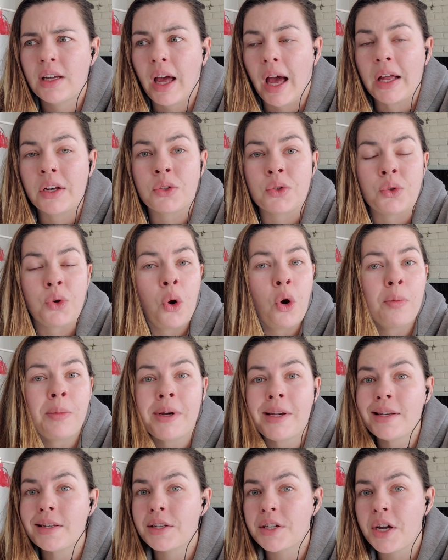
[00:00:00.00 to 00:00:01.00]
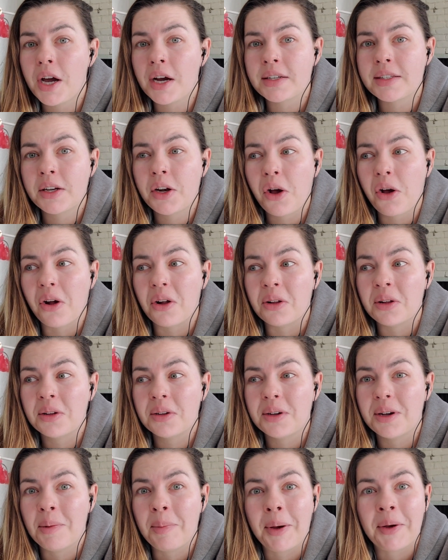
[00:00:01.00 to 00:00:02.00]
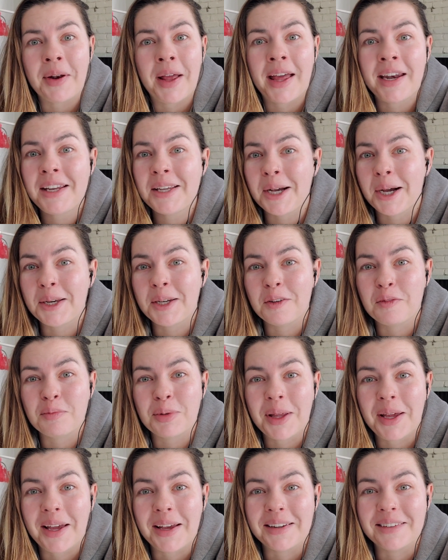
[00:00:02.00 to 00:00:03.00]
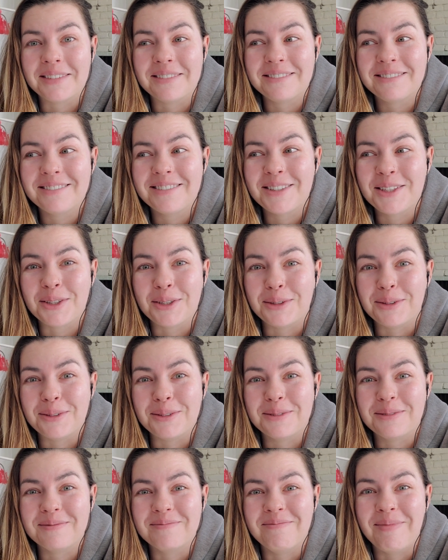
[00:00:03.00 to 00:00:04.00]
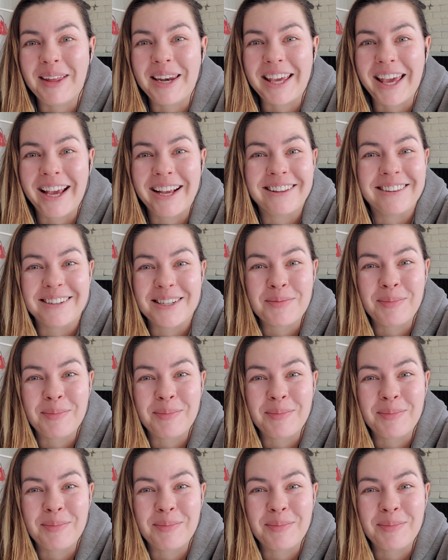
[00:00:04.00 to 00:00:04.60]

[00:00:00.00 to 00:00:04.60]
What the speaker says: And nobody's talked at all about any kind of plan to mitigate this